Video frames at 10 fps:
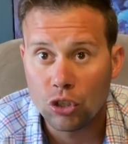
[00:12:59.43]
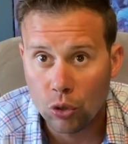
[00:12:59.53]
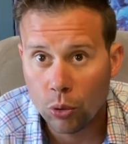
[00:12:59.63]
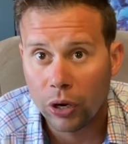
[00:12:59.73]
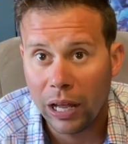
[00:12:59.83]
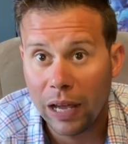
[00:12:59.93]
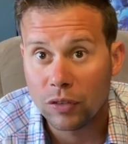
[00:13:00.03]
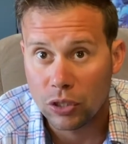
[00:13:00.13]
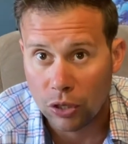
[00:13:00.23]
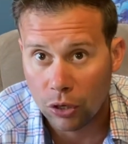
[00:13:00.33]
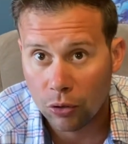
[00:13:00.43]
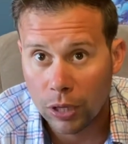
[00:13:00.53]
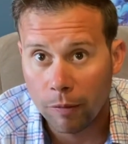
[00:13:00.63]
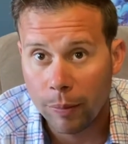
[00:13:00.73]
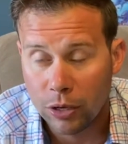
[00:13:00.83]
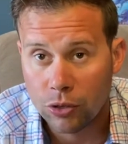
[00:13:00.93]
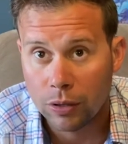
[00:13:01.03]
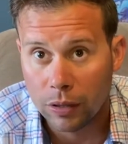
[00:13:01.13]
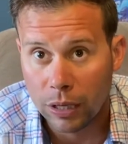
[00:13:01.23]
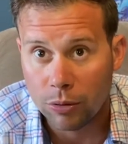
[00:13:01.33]
you were going to have to secure them and make sure
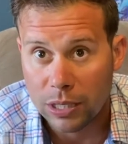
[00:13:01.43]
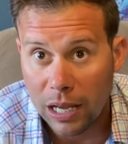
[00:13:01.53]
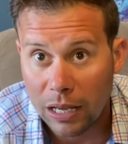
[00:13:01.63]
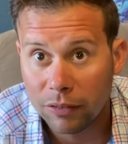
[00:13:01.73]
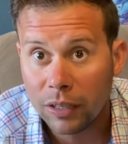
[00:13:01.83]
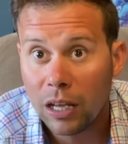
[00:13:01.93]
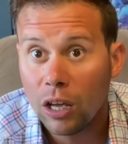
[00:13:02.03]
that they were safe,